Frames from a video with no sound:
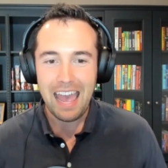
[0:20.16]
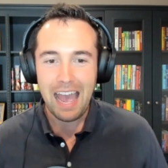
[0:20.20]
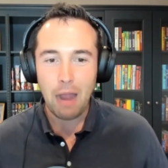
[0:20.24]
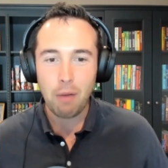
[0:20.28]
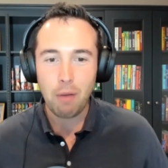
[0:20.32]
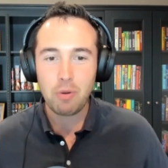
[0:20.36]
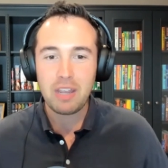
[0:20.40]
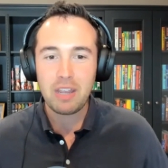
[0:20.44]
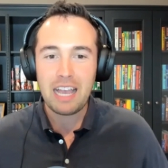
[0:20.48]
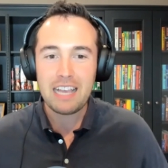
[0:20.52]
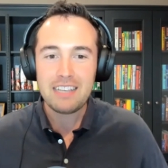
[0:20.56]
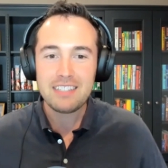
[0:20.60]

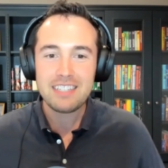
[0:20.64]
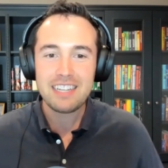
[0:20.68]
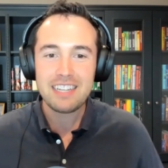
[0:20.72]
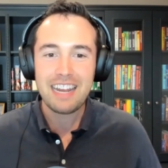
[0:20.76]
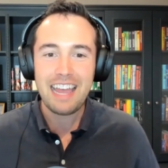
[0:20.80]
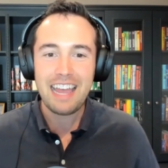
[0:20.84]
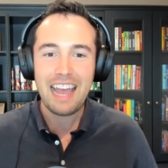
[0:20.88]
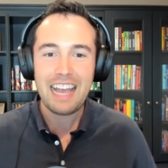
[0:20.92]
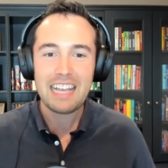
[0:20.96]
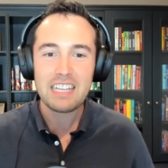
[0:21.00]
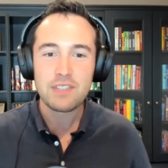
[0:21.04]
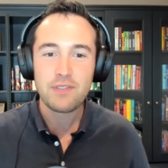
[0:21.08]
Our guest
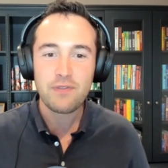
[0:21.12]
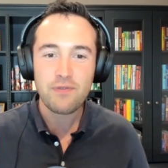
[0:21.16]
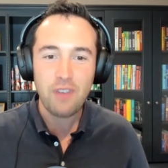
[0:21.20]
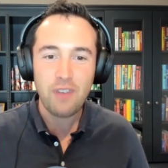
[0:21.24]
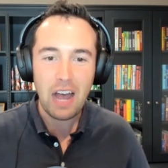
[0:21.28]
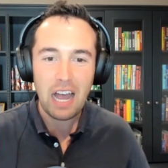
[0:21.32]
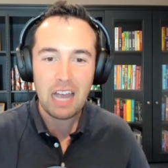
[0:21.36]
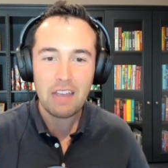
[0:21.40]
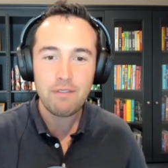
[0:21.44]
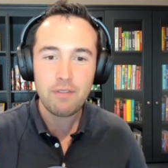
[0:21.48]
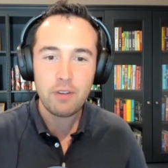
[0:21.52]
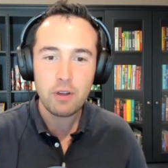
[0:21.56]
today has
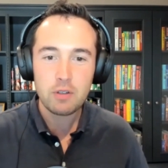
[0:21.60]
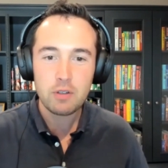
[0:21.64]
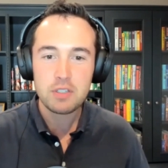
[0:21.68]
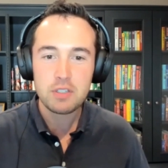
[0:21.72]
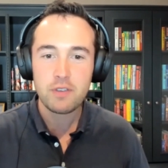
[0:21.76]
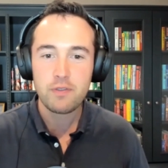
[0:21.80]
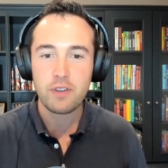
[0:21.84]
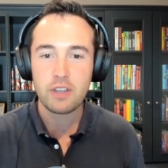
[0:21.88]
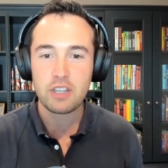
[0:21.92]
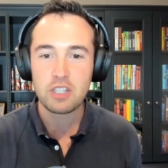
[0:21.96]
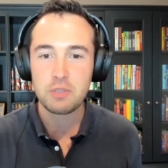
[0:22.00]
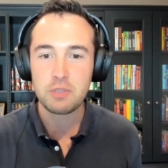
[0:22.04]
five years
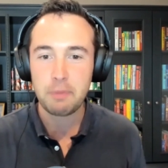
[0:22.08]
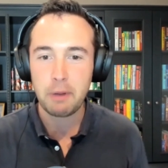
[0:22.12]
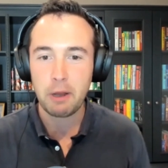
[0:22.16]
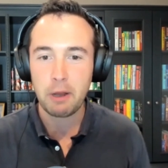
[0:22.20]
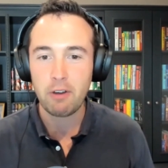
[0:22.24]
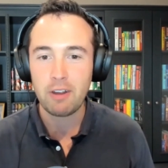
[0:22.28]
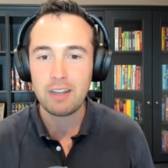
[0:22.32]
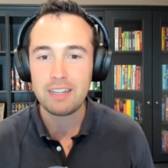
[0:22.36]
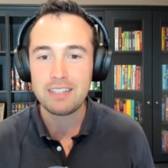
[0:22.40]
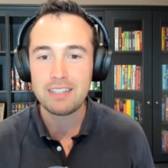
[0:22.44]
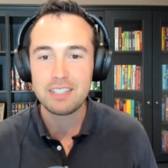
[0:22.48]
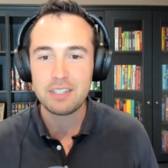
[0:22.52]
of
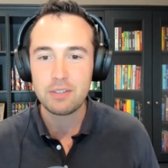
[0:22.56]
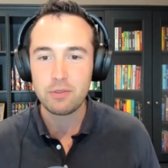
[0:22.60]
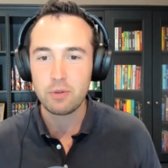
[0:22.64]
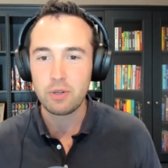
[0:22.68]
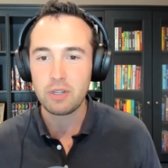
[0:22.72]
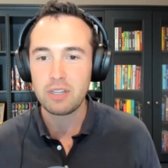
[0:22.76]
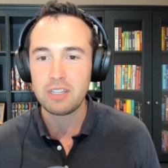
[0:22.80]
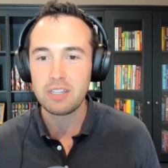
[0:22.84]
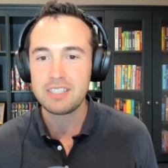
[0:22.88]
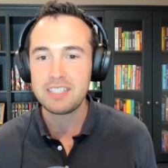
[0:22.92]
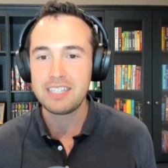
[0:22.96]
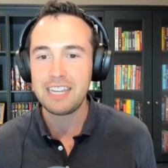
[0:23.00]
experience in
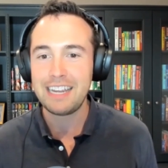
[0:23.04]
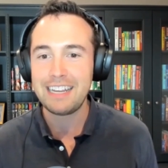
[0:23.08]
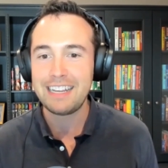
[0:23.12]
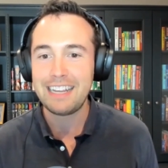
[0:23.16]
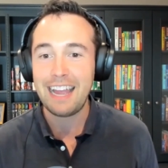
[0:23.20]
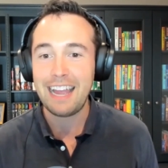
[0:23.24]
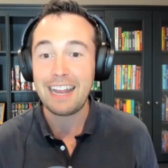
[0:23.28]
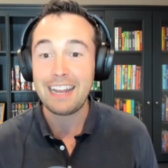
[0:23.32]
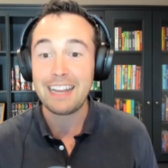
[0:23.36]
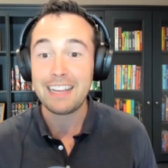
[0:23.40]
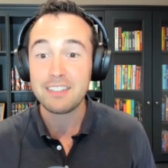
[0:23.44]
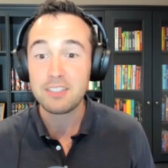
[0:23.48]
real estate
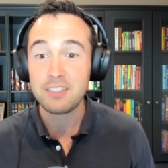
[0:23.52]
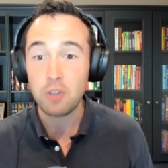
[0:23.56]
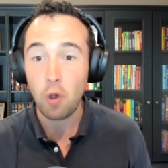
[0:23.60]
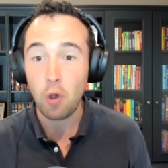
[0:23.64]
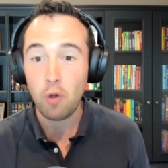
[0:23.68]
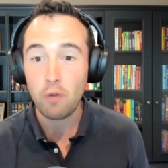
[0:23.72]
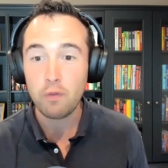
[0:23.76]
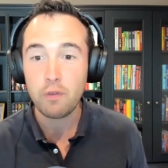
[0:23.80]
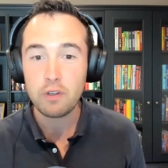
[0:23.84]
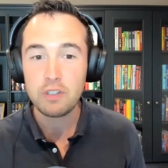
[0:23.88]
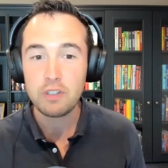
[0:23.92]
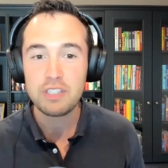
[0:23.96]
and has
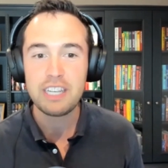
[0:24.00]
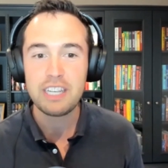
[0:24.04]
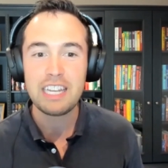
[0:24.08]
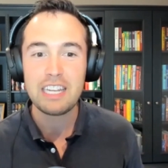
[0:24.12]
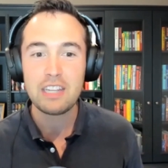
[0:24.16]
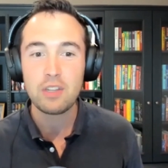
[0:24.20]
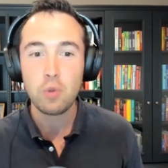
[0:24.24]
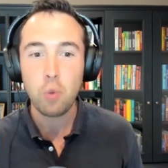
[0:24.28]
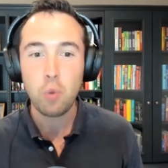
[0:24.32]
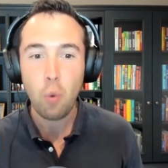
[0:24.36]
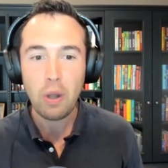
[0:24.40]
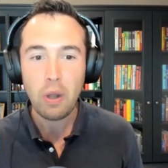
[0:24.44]

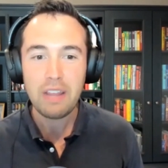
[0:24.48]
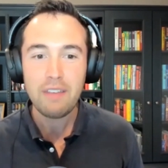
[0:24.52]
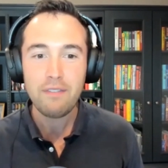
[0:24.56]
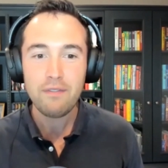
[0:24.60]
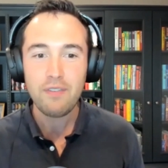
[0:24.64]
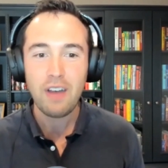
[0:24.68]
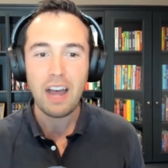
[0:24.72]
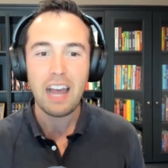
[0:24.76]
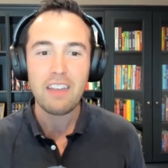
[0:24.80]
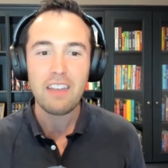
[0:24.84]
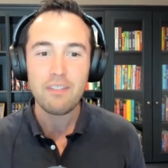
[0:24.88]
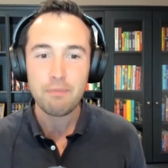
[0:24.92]
overseen
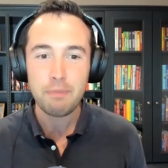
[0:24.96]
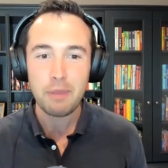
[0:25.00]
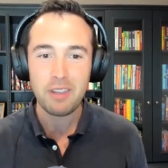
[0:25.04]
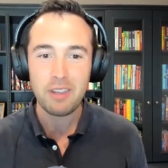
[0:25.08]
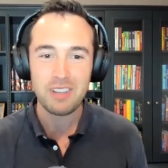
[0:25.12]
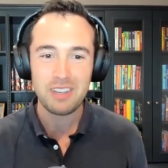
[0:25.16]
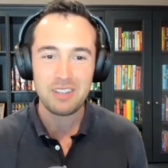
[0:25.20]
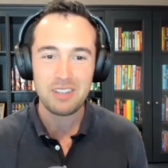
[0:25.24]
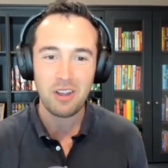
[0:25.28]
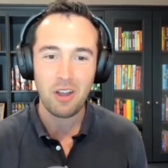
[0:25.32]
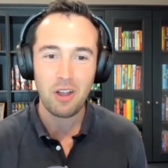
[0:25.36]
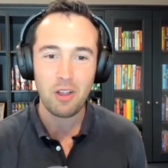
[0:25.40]
$25
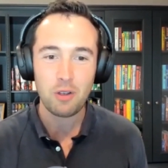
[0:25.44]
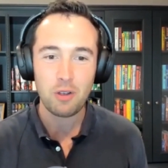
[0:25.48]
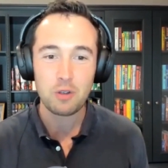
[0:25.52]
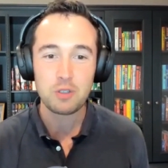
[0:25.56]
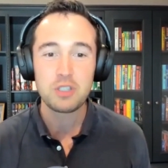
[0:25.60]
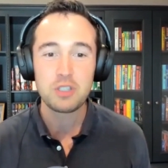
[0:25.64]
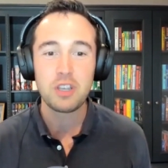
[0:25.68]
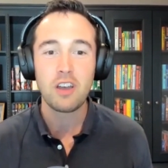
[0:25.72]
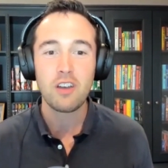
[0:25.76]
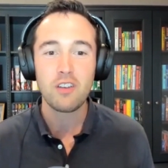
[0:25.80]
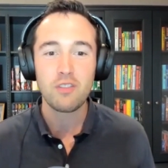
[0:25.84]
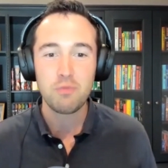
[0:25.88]
million
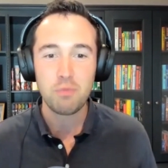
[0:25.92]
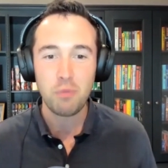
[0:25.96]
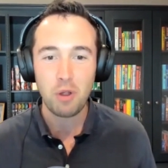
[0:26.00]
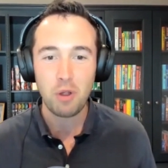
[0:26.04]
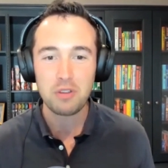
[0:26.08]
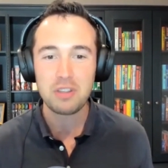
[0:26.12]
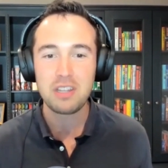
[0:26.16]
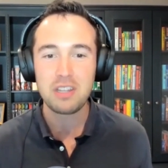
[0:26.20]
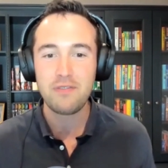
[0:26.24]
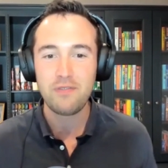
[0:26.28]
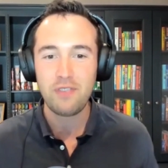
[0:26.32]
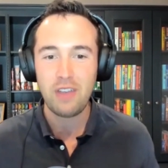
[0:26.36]
of
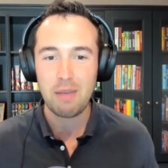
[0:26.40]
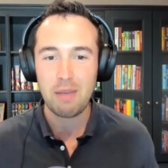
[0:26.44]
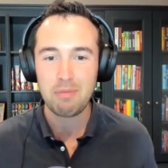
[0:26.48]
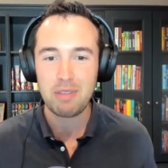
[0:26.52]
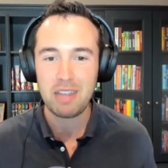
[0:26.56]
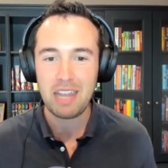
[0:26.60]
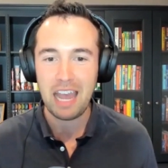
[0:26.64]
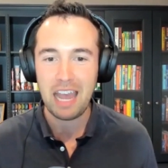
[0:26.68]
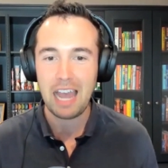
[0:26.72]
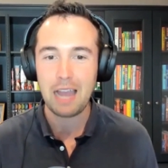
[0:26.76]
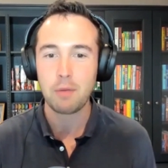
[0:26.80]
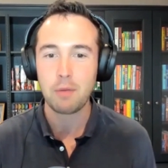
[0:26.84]

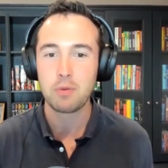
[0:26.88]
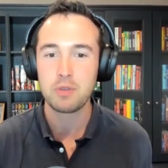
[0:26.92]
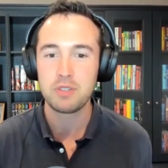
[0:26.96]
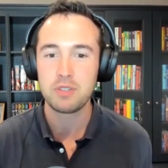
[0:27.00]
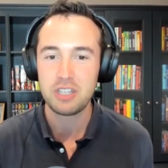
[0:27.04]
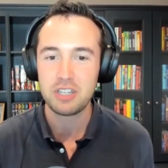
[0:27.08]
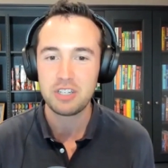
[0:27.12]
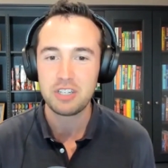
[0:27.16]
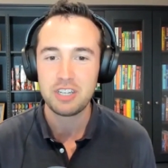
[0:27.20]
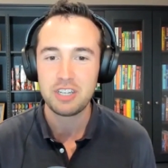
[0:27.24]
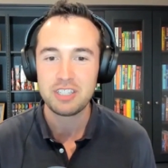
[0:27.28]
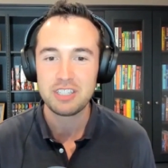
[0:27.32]
multifamily
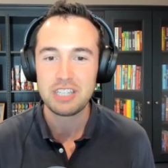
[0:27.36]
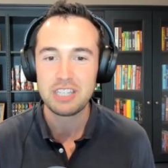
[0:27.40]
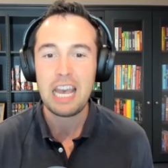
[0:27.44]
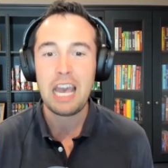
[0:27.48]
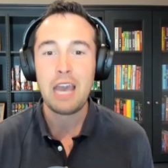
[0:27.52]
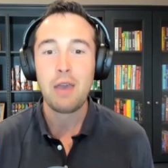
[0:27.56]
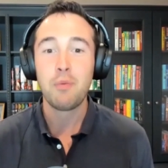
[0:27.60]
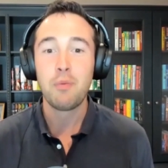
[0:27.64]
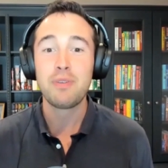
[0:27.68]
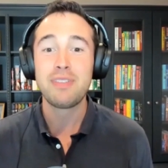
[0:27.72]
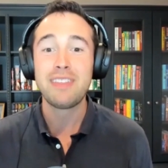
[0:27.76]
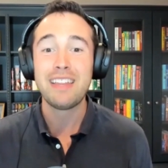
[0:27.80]
acquisitions
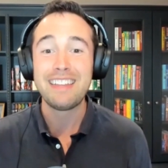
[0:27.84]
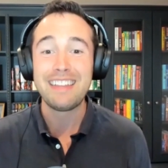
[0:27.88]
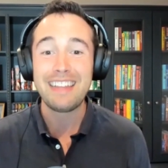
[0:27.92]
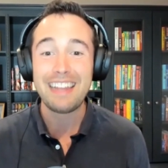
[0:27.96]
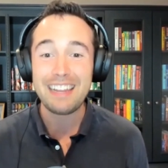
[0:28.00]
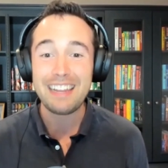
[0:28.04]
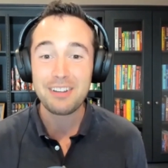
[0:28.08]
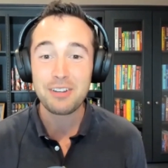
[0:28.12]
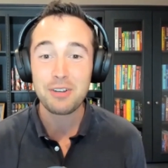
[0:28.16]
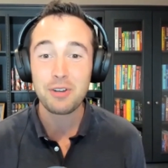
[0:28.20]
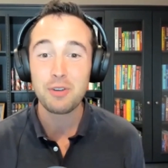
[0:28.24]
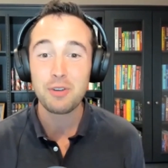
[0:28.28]
with an
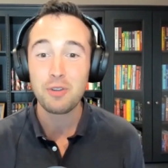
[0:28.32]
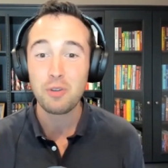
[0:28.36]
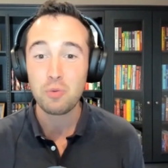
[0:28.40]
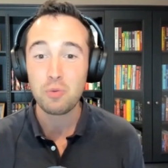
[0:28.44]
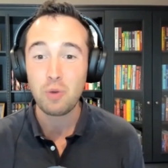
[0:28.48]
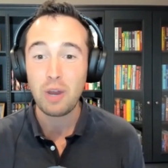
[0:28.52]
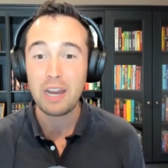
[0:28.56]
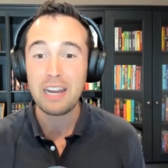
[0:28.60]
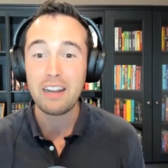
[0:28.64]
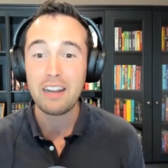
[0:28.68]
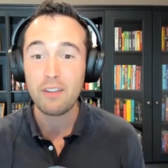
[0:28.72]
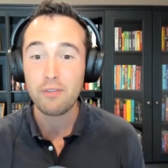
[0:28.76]
internal
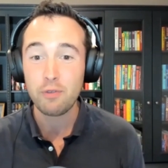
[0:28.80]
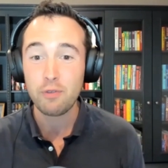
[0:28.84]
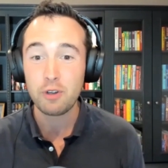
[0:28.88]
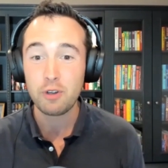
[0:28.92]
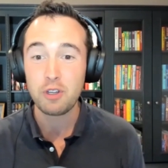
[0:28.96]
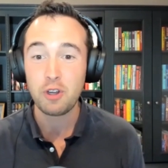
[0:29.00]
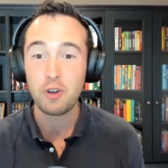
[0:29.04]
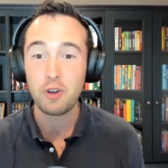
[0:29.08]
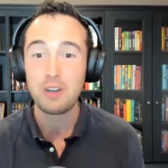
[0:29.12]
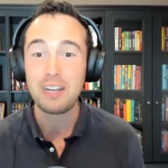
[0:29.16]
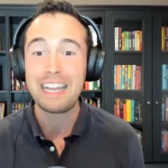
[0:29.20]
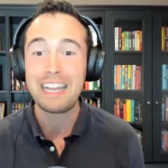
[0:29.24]
rate of
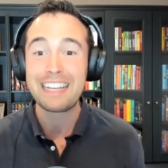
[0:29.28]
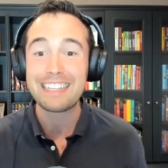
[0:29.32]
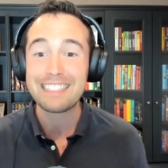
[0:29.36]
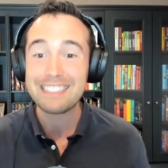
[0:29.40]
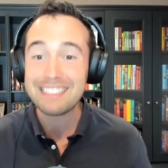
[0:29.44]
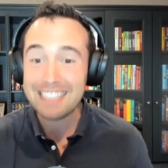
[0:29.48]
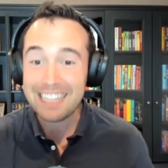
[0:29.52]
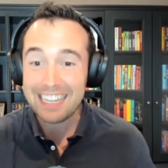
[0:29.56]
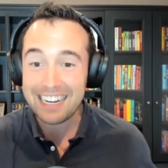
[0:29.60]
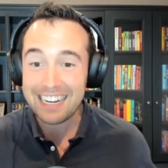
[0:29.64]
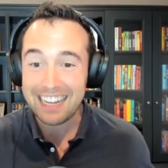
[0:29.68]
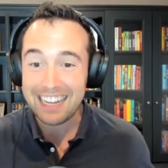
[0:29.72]
return
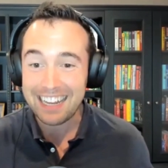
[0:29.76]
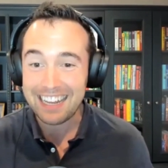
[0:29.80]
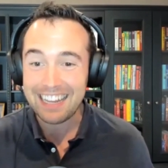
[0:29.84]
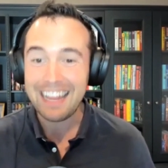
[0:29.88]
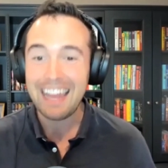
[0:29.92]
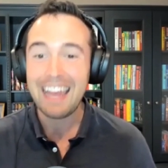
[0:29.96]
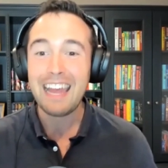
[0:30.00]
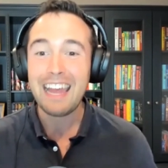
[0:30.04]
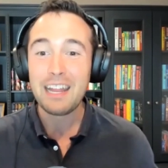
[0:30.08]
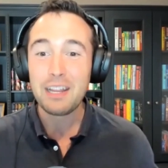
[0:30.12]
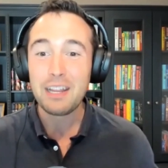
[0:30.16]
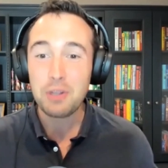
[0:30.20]
exceeding
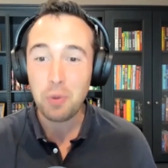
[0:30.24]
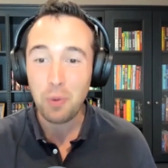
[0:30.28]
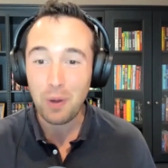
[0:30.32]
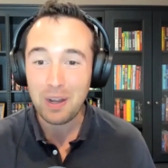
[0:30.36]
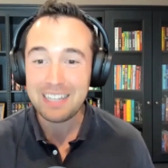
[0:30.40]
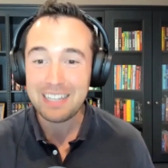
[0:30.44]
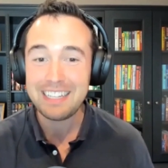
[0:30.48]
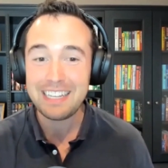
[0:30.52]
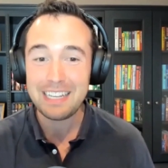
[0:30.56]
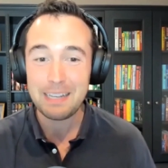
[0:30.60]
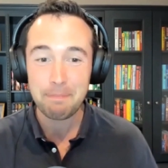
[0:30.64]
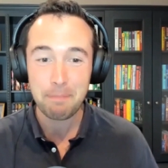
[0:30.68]

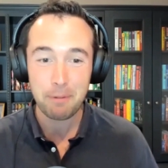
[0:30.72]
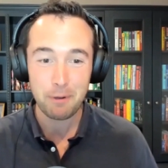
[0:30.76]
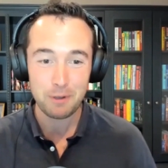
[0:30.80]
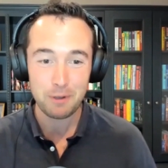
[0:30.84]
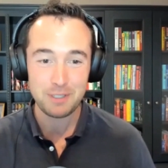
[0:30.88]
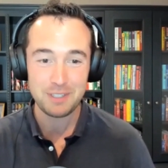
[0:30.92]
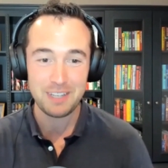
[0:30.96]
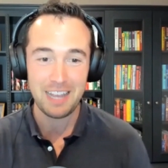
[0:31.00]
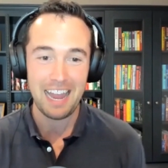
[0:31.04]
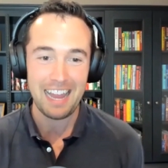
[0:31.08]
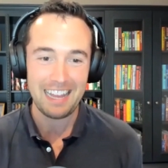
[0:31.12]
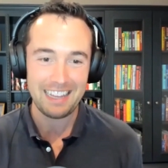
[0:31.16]

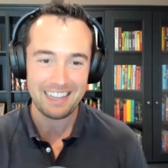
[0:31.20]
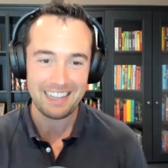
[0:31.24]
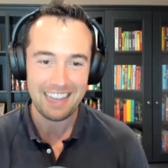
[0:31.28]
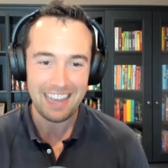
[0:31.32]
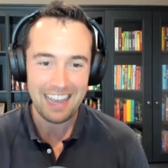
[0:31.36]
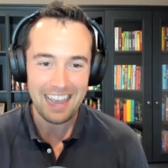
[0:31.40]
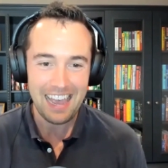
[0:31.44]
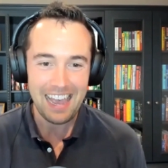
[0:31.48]
20%.